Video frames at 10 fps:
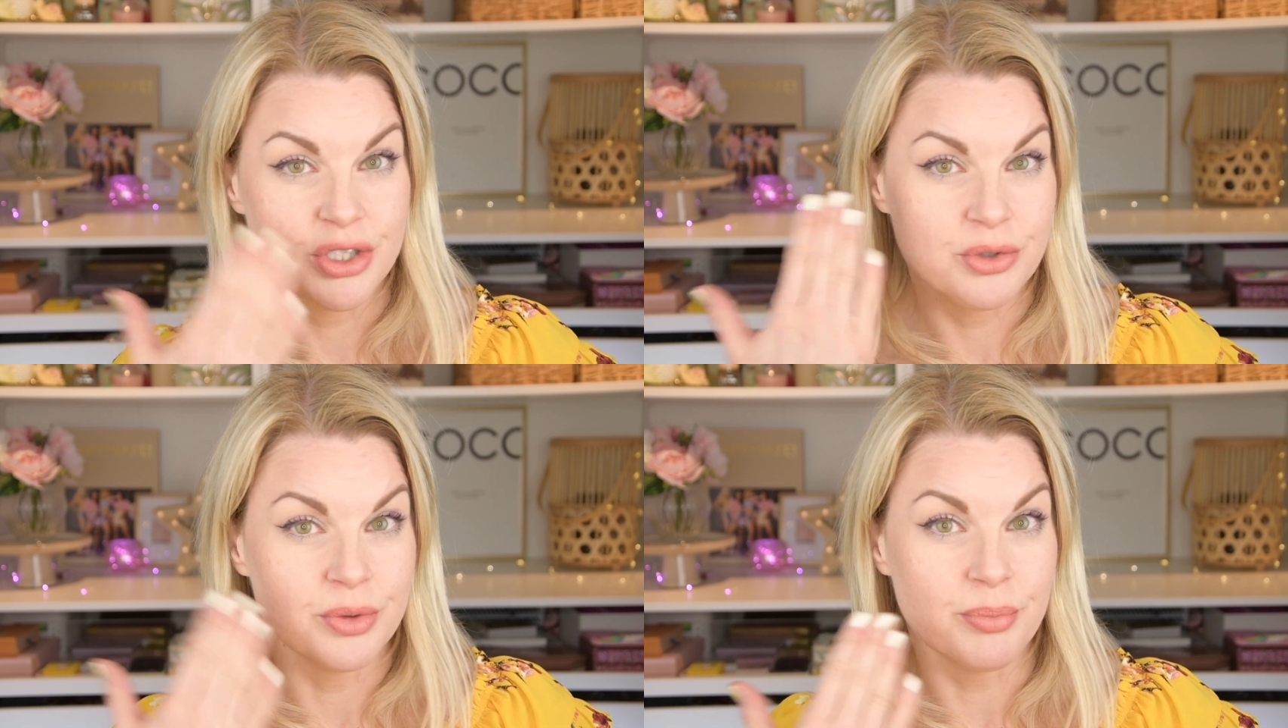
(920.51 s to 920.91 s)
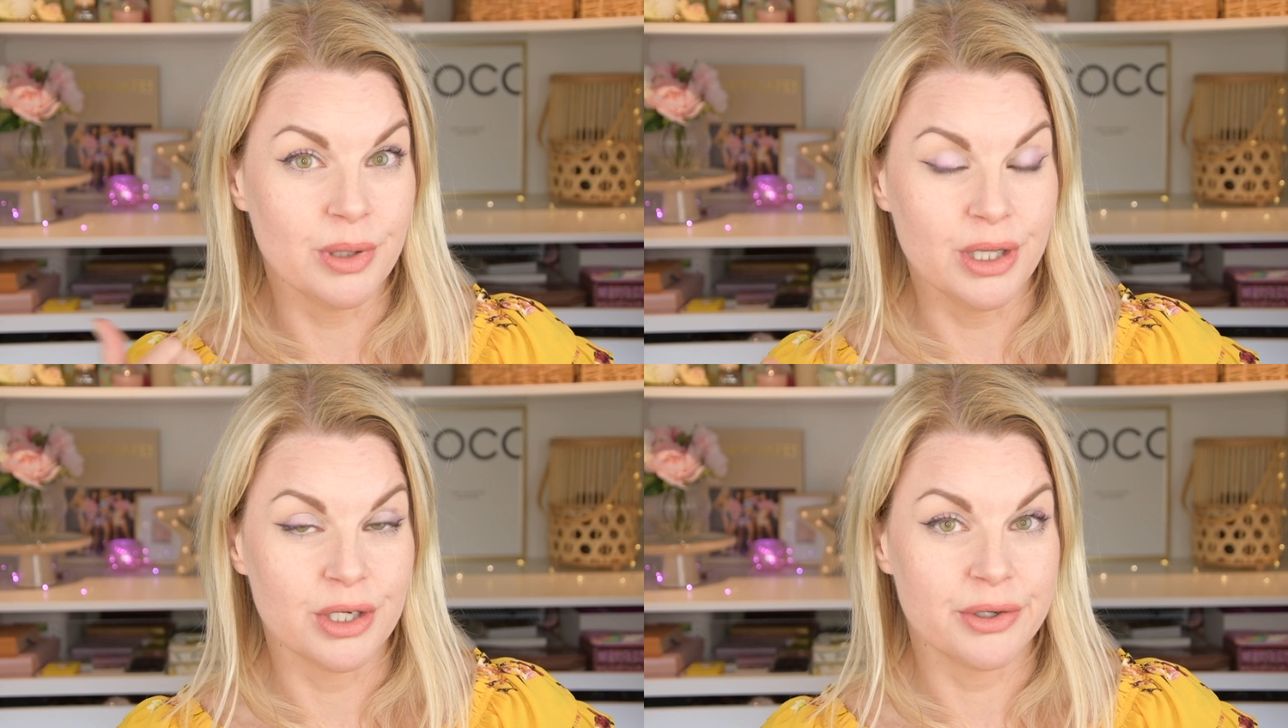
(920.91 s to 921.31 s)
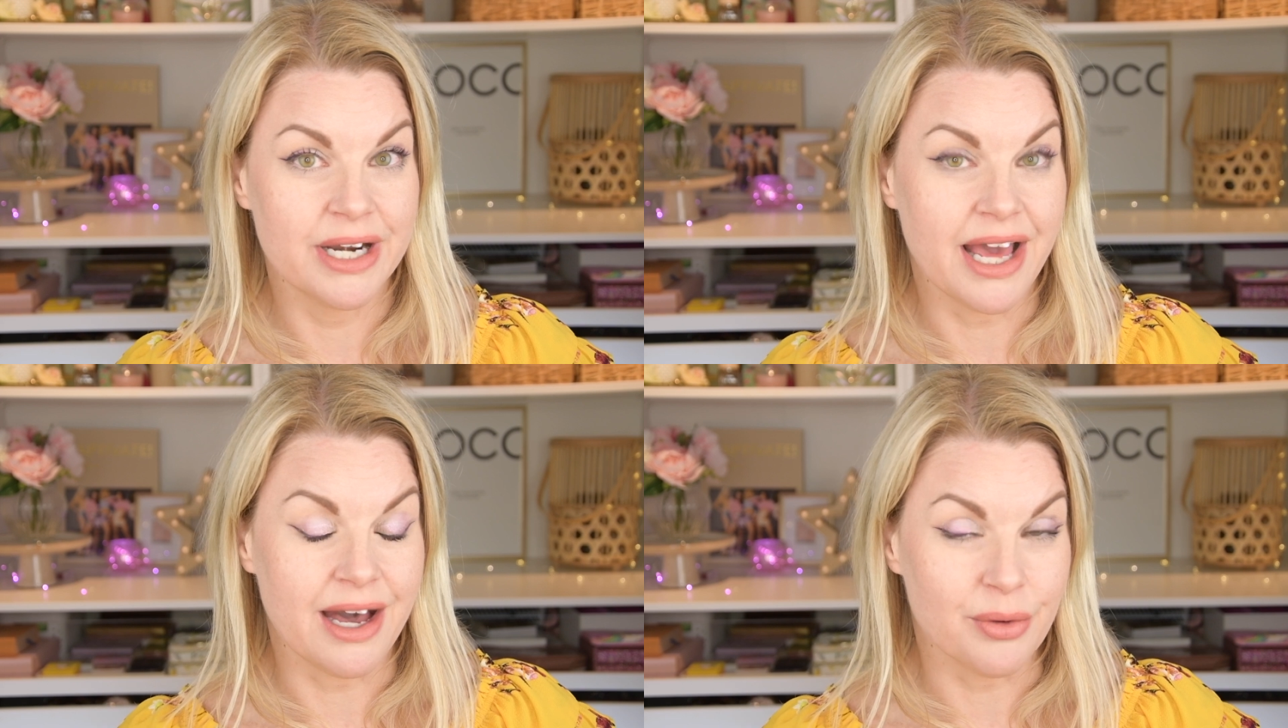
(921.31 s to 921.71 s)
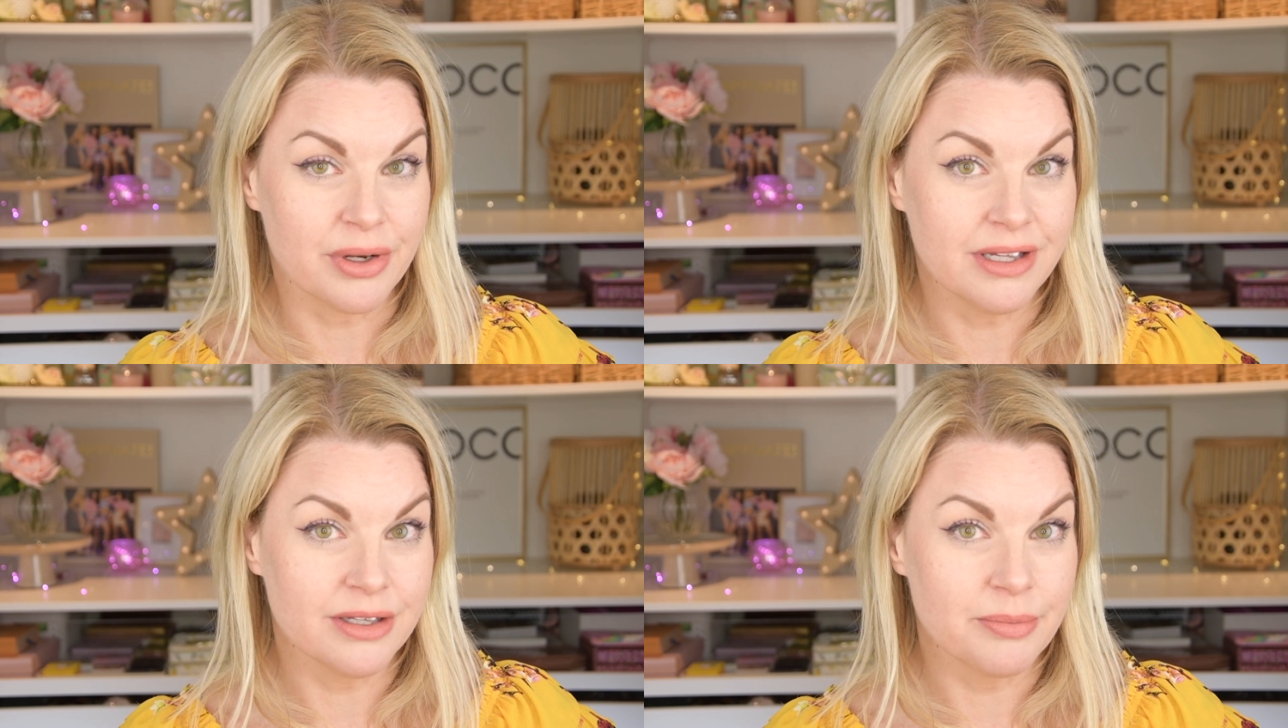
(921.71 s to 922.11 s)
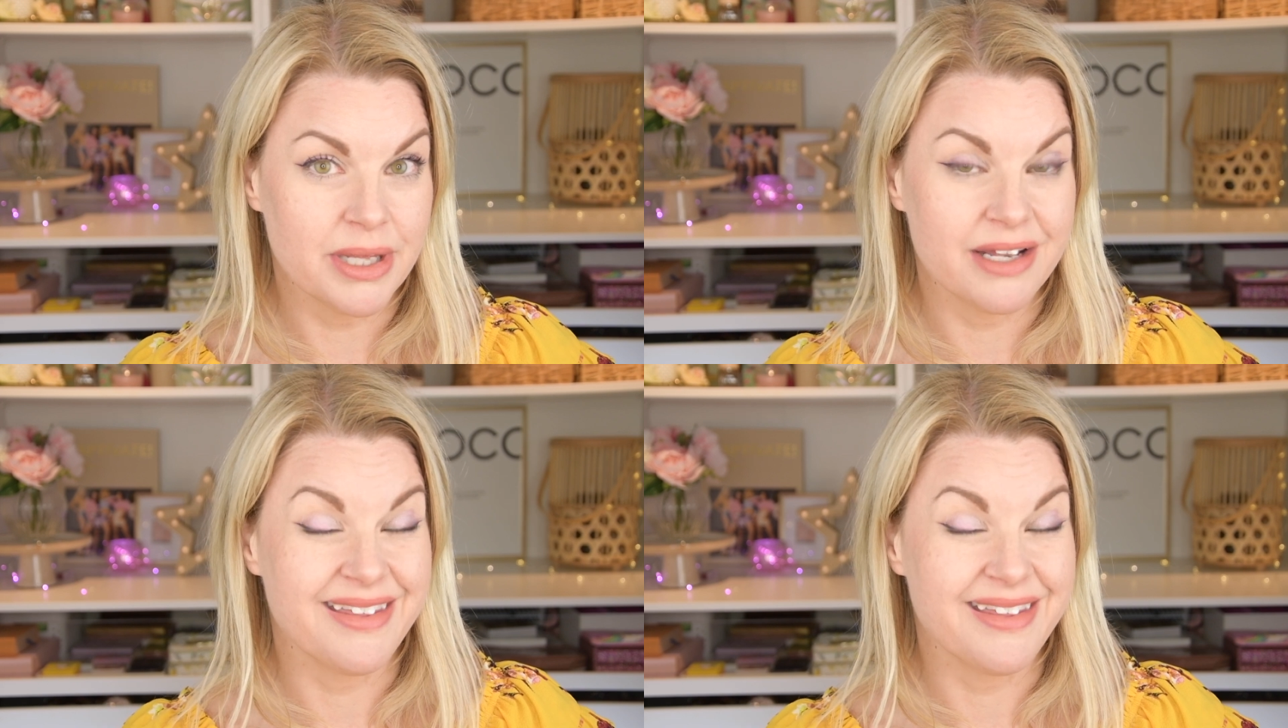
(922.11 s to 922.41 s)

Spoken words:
to blur it out a little bit.